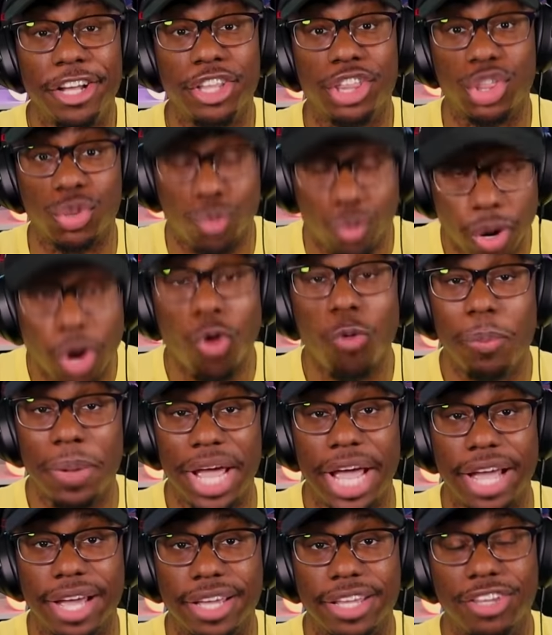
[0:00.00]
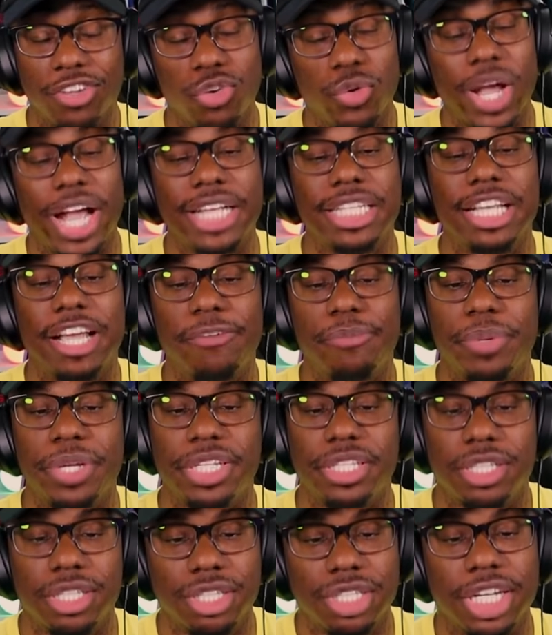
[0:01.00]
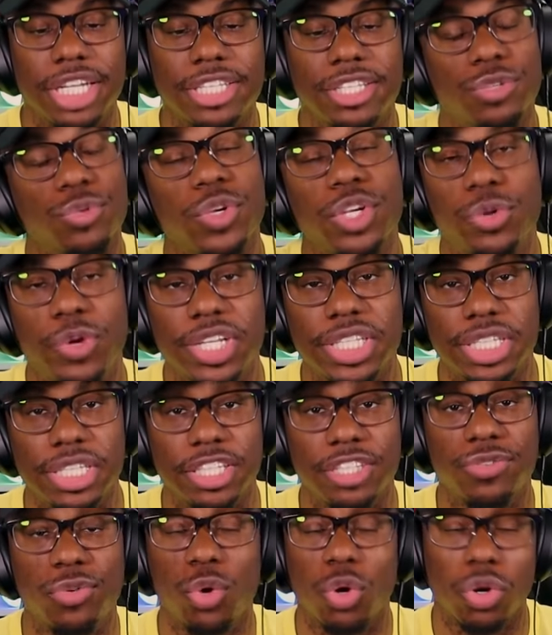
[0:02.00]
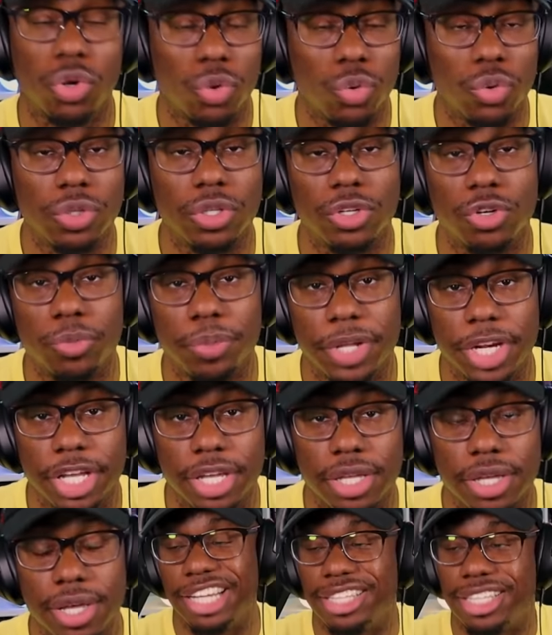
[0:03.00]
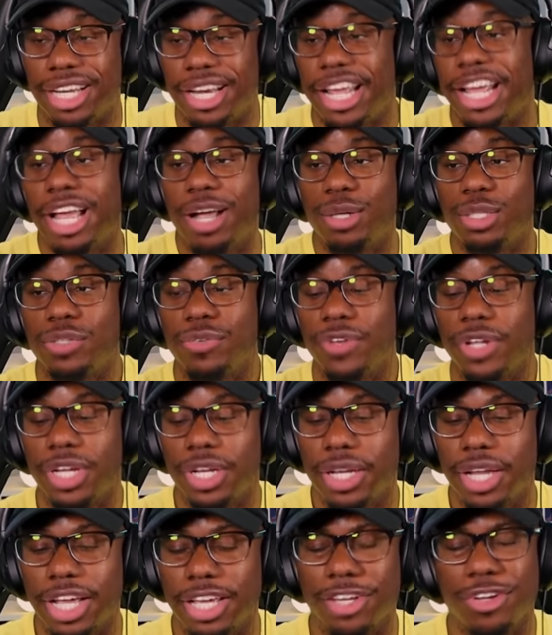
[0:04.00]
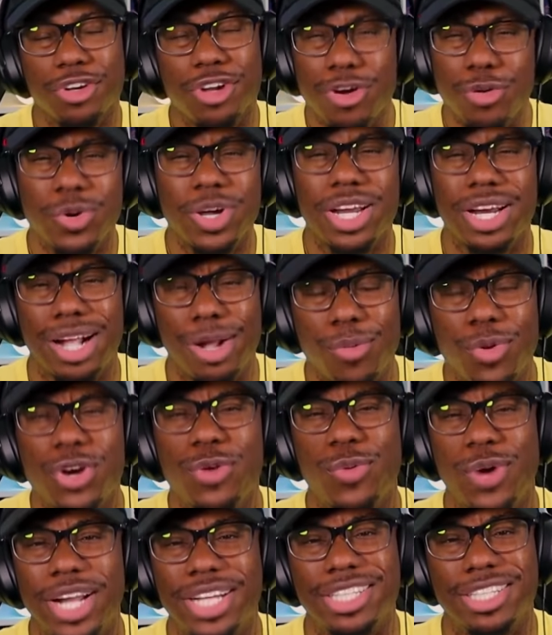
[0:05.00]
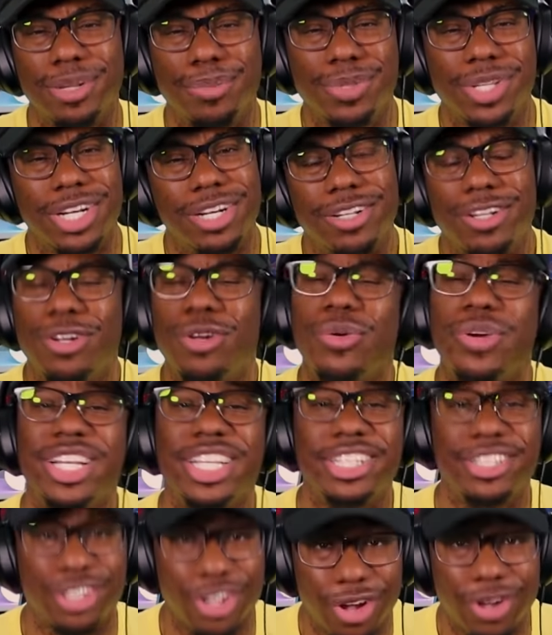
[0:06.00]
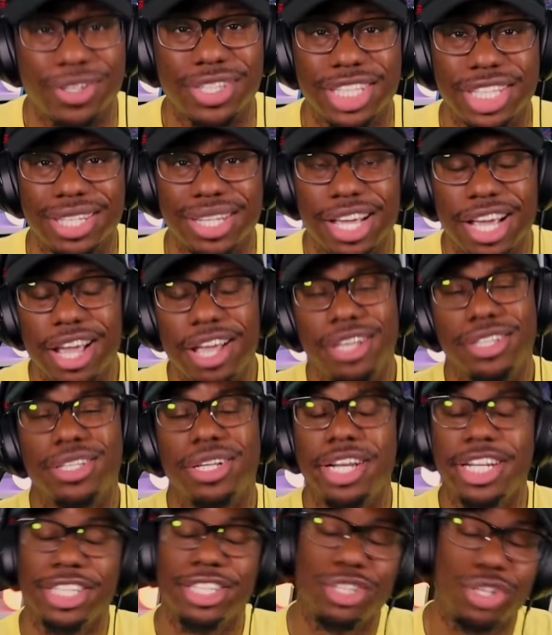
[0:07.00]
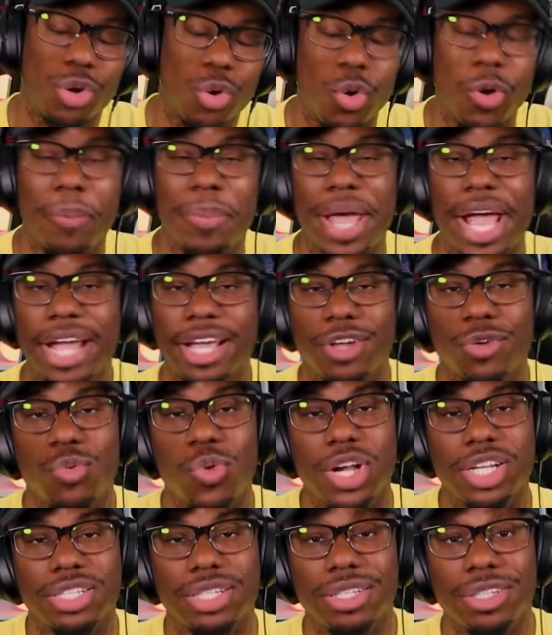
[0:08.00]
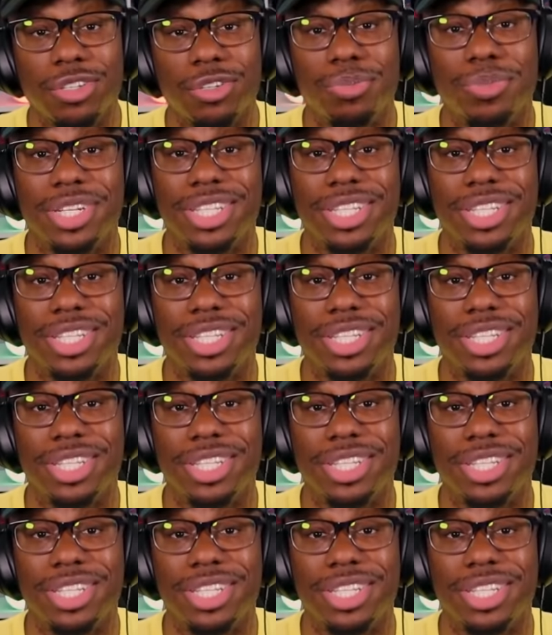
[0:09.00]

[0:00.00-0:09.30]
a throwback. You guys have been suggesting, requesting this for a cool little minute. And today I was feeling like, you know what? I want to watch something a little nostalgic. So let's throw it back and watch a little